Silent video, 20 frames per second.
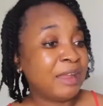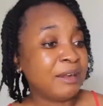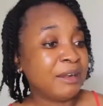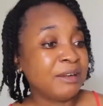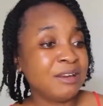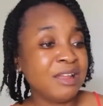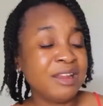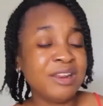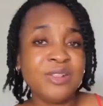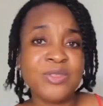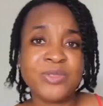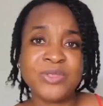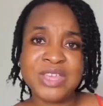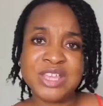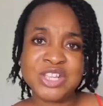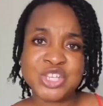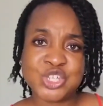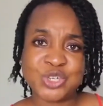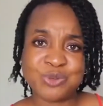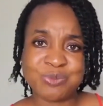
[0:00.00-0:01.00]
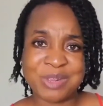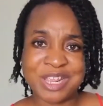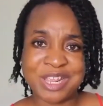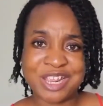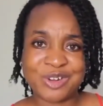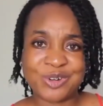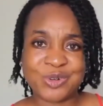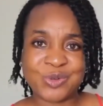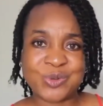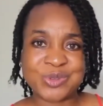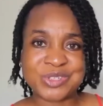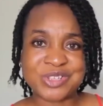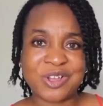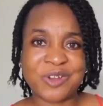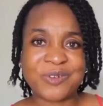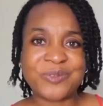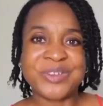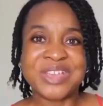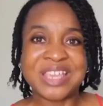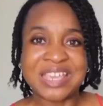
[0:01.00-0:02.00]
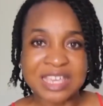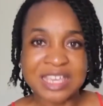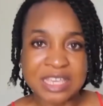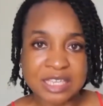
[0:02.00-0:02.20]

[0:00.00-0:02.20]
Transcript: Another thing to make note of